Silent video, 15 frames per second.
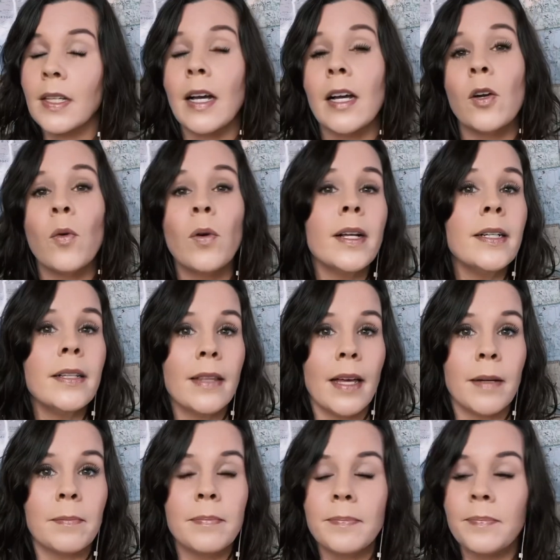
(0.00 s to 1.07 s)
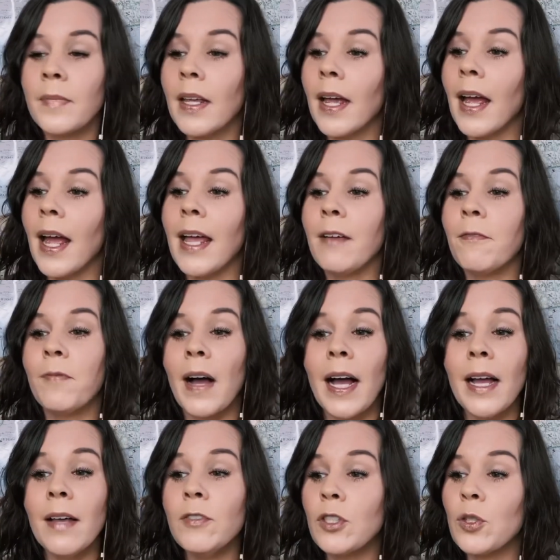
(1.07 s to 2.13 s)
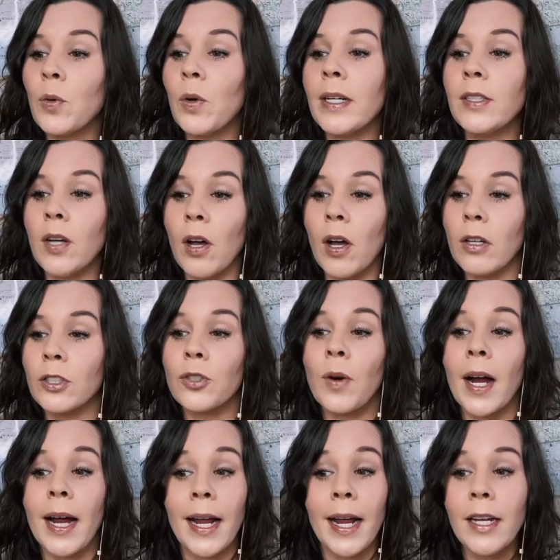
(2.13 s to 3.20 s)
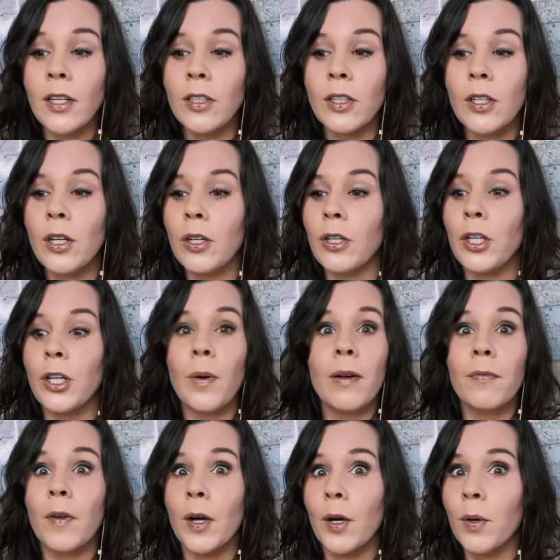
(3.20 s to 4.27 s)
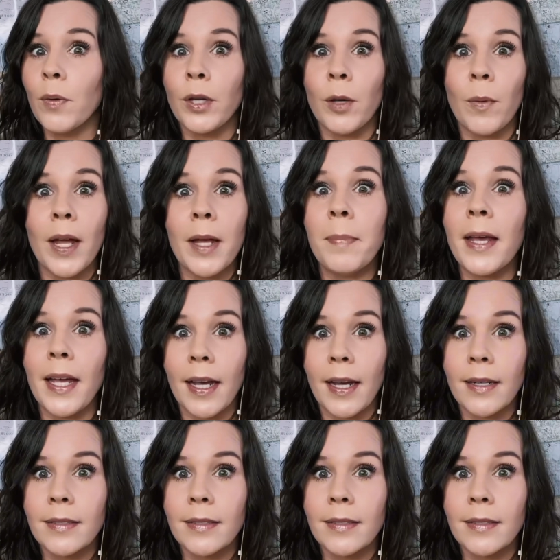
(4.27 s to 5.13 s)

According to them, a 5-story tall triangular UFO UAP